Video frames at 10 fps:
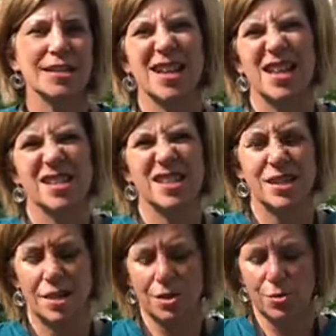because I can't
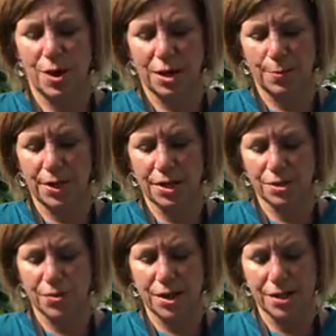see who anybody
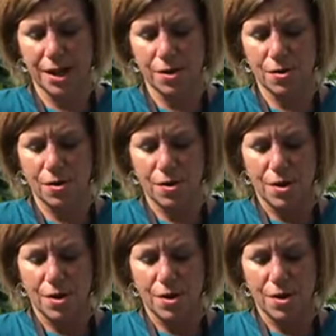is right now.